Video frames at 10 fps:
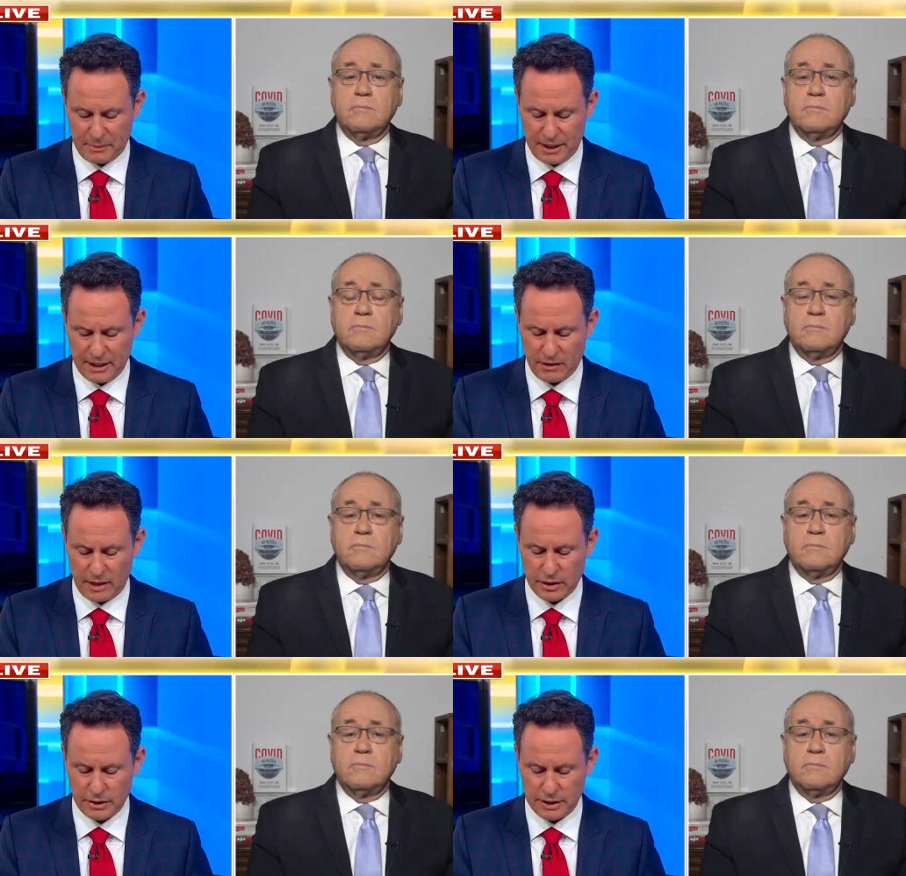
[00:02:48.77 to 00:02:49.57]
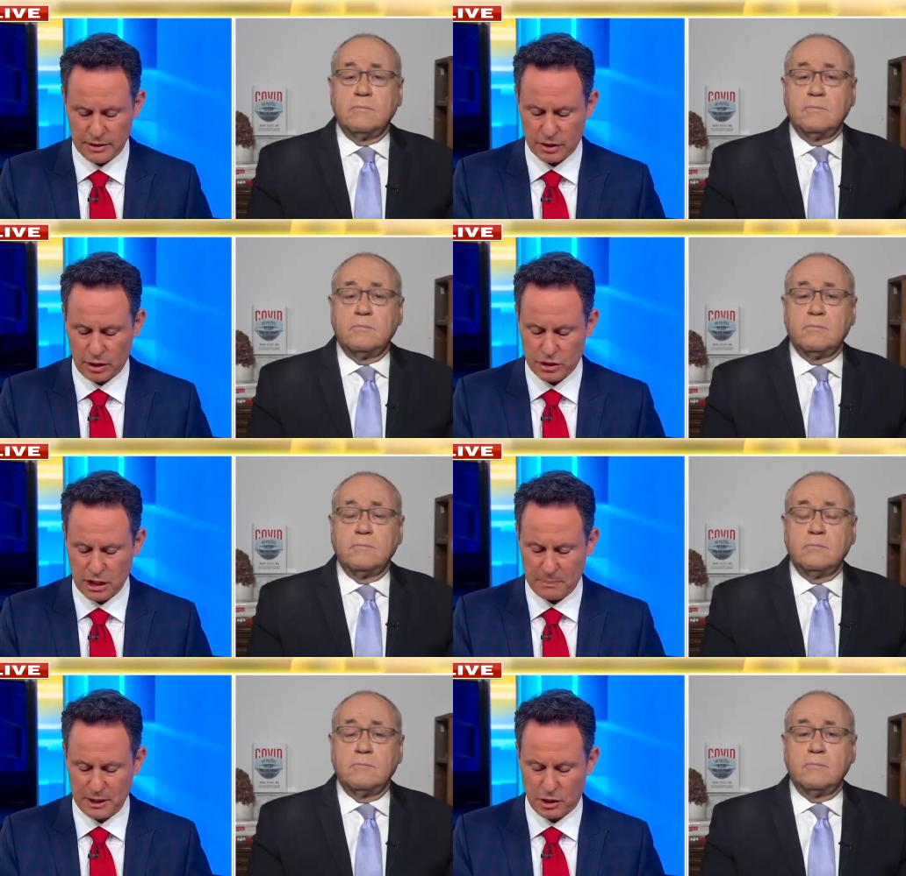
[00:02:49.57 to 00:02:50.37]
Speaker 1: but Eli Lilly to start
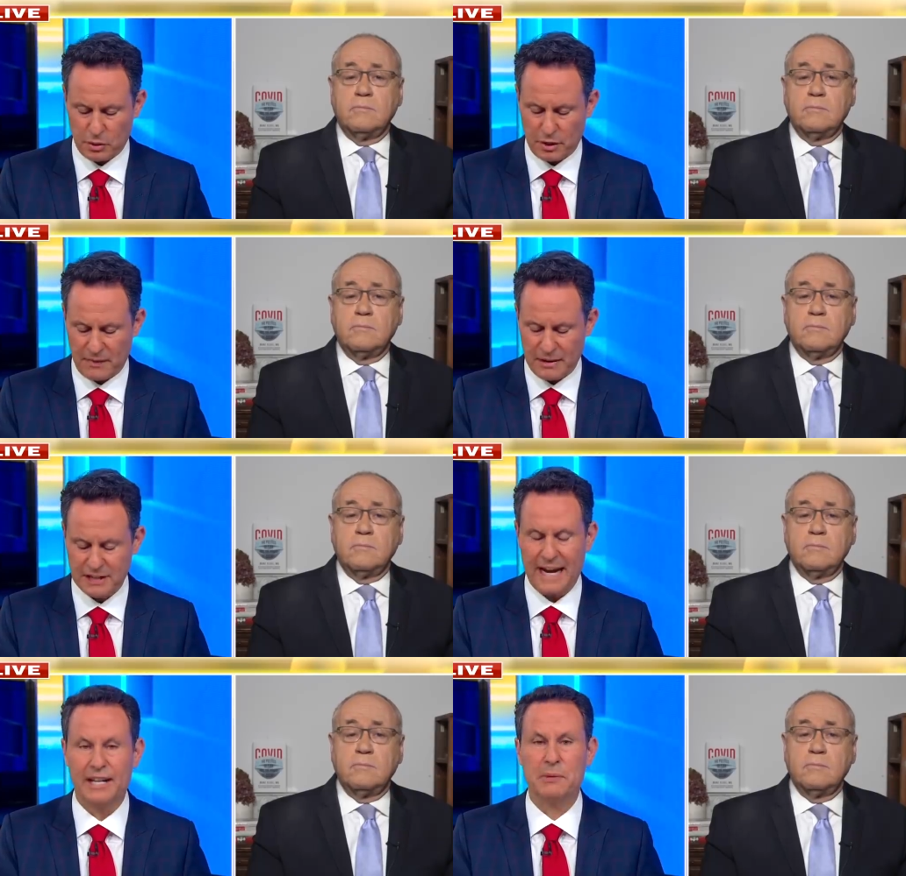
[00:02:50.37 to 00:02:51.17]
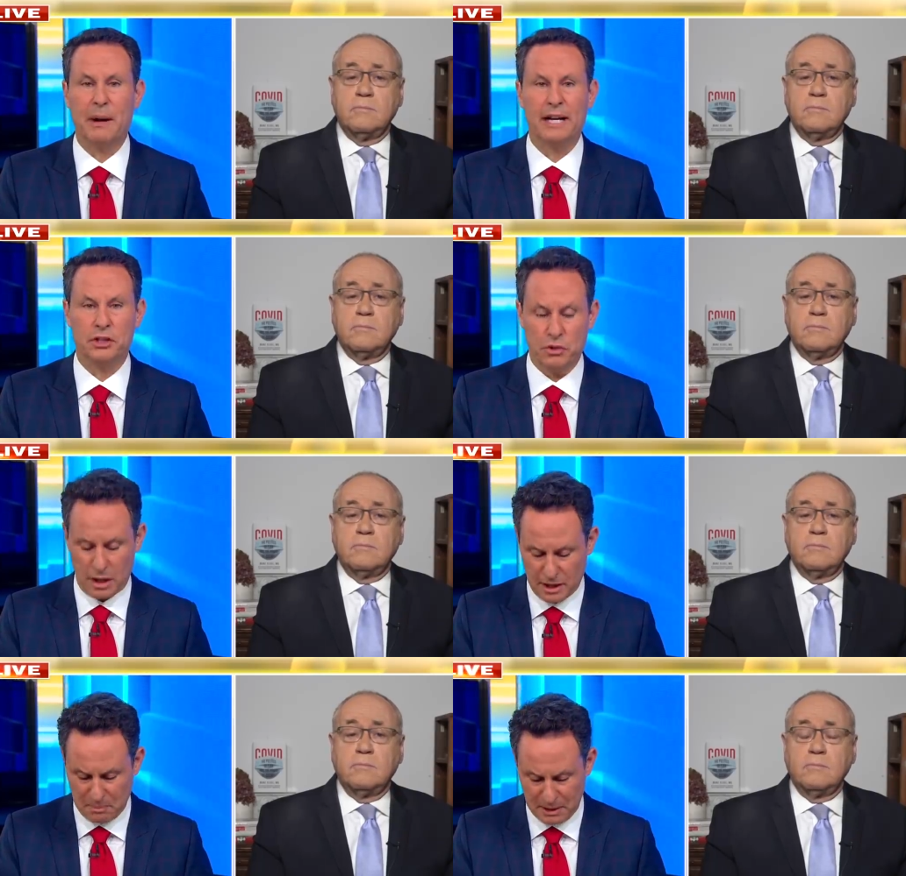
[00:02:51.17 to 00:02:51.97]
shipping the coronavirus antibody
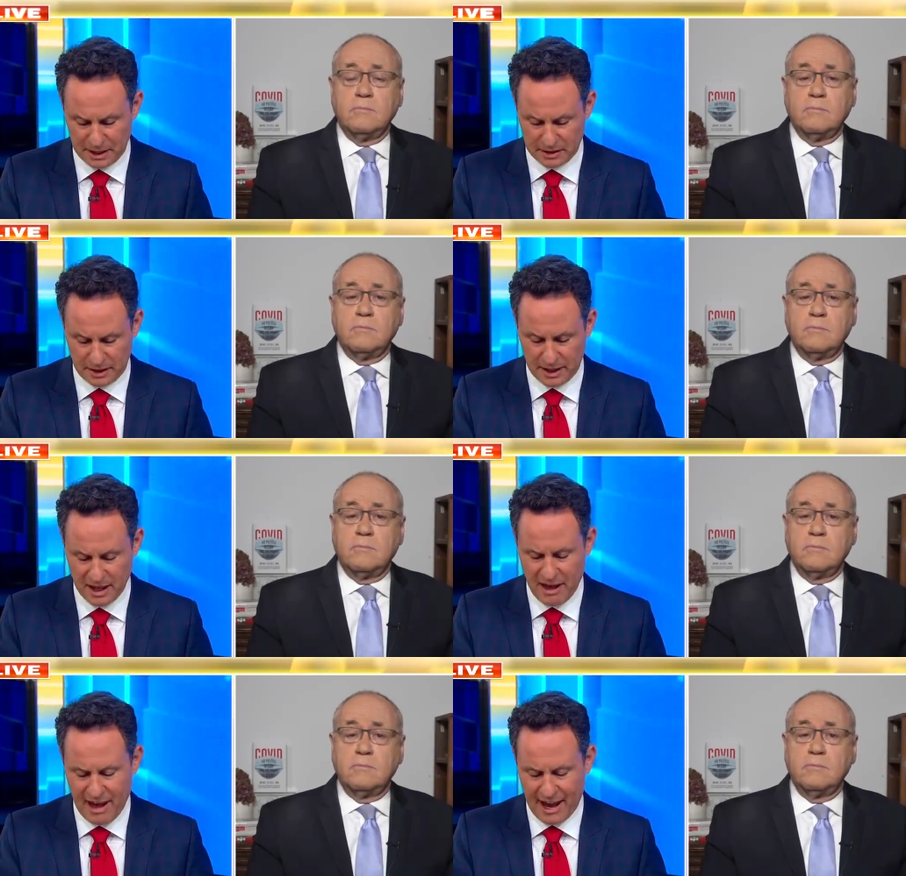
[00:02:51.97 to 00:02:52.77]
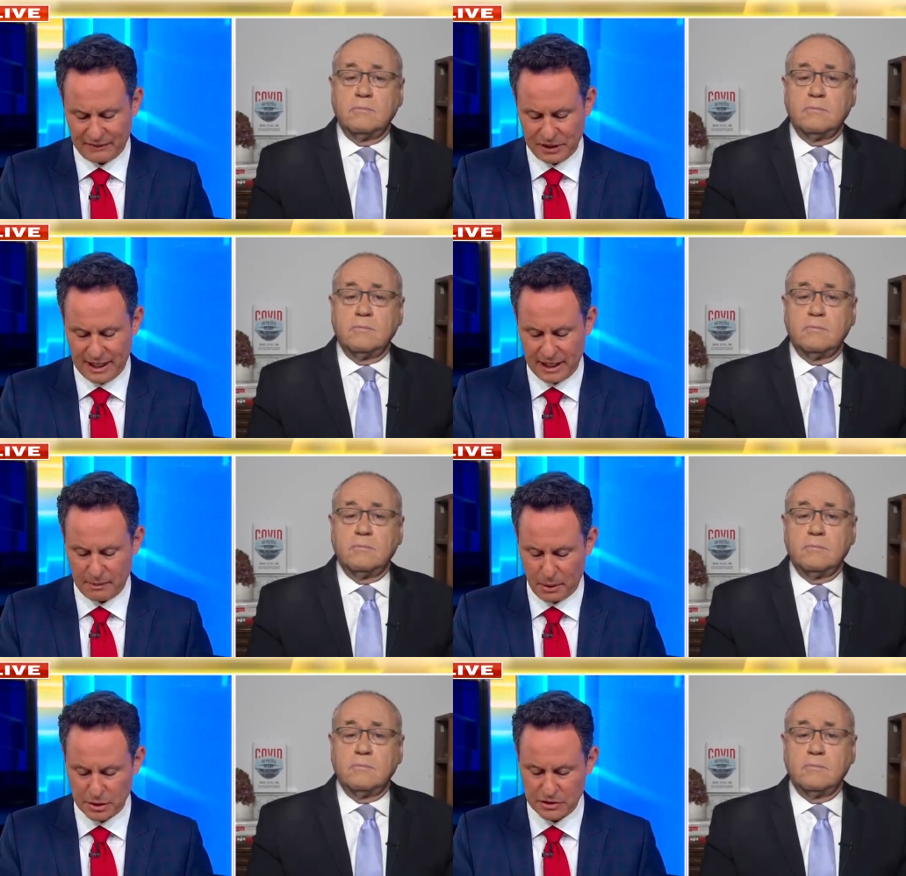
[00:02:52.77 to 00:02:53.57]
drug immediately after getting
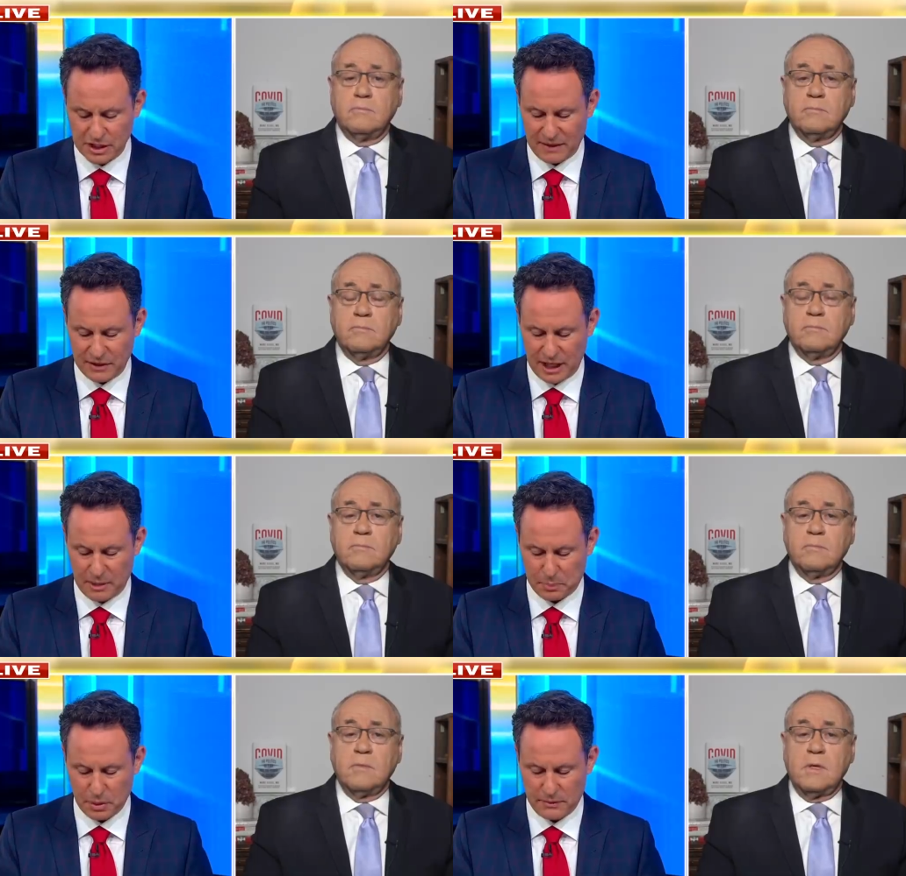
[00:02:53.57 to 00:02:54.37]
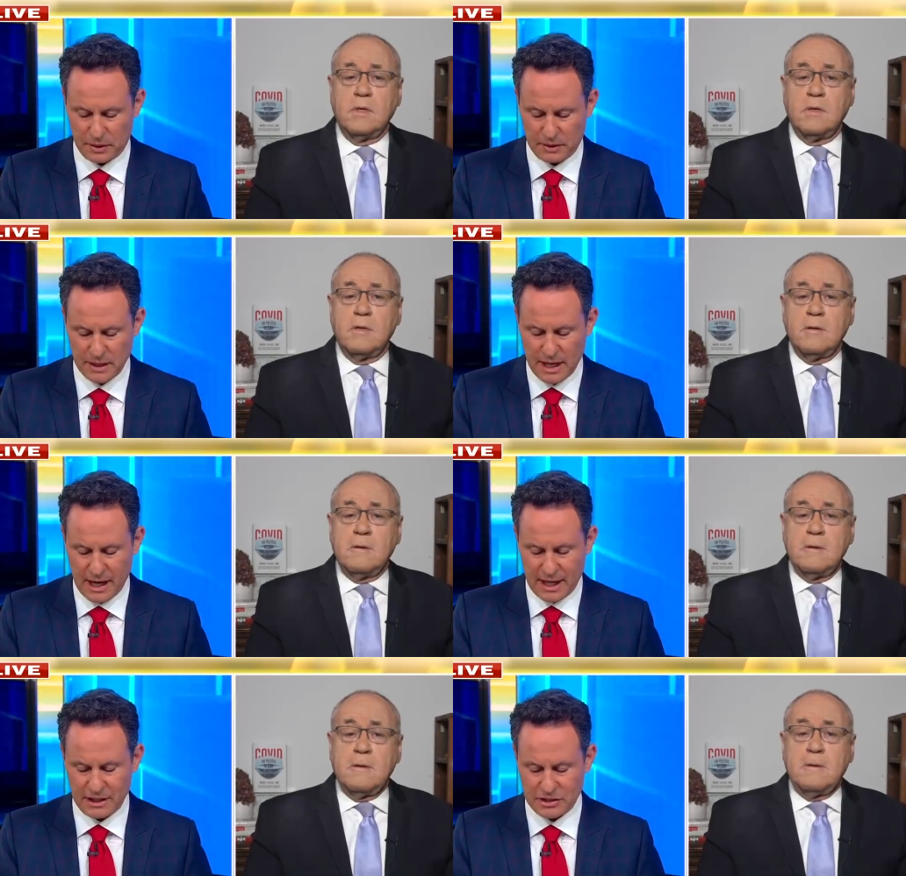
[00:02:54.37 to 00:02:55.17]
emergency FDA approval
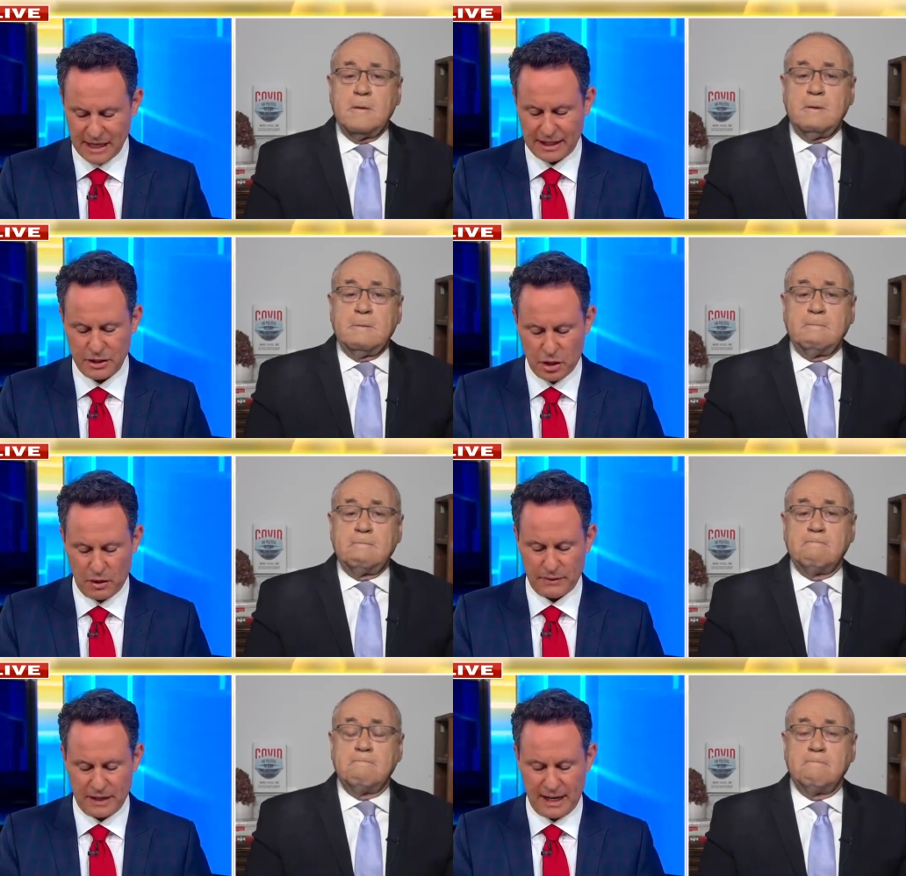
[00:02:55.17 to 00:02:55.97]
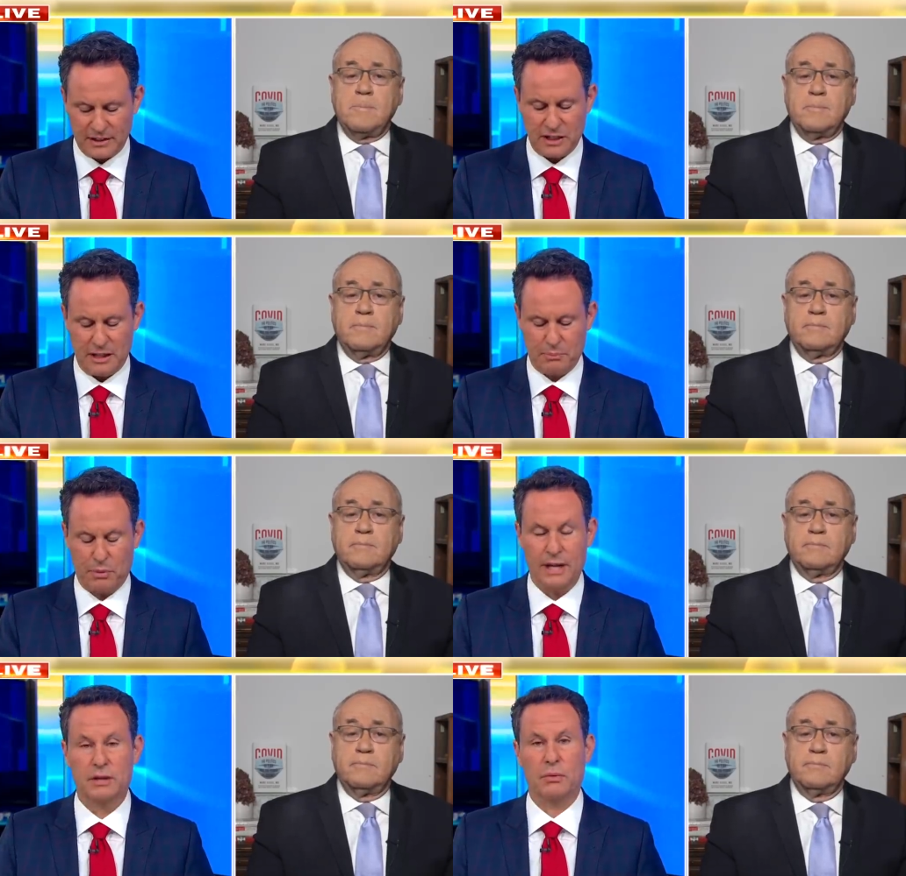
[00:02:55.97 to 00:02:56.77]
in the second COVID-19
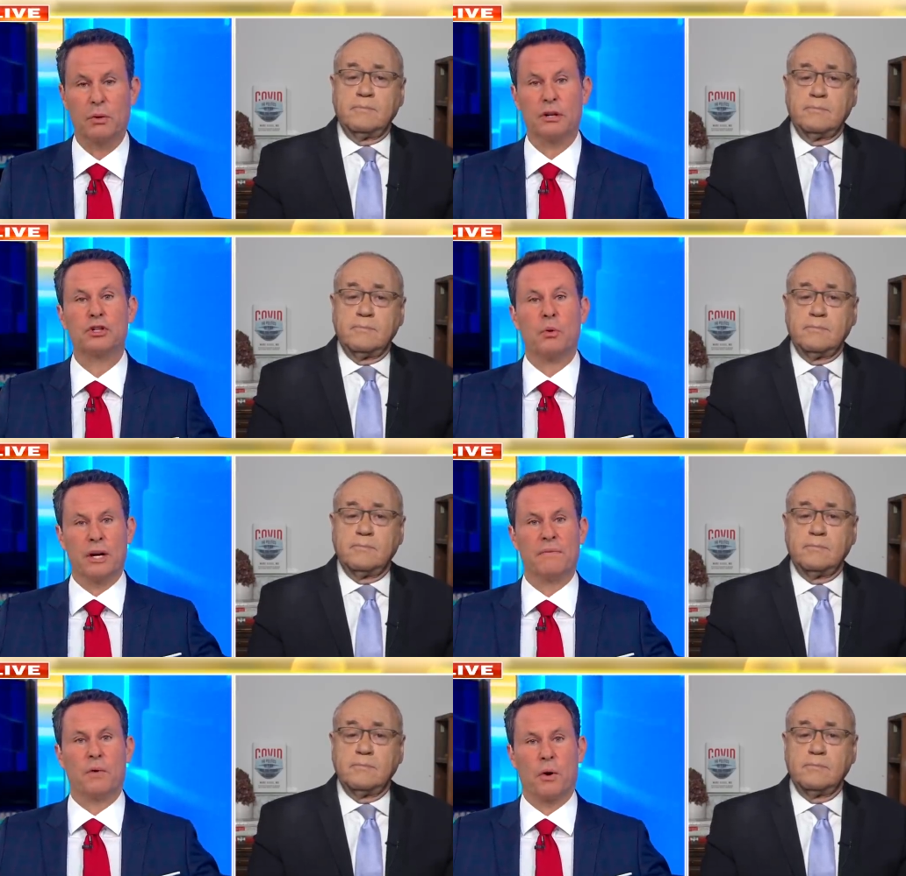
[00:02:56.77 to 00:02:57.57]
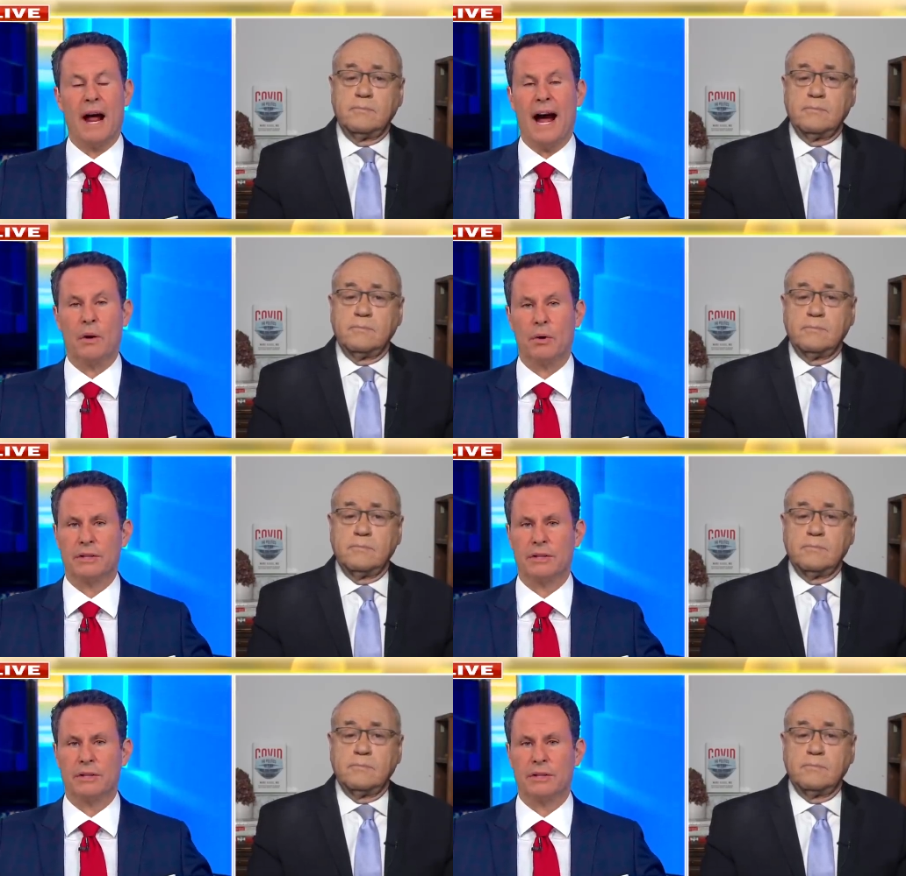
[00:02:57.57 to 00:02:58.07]
breakthrough in 24 hours.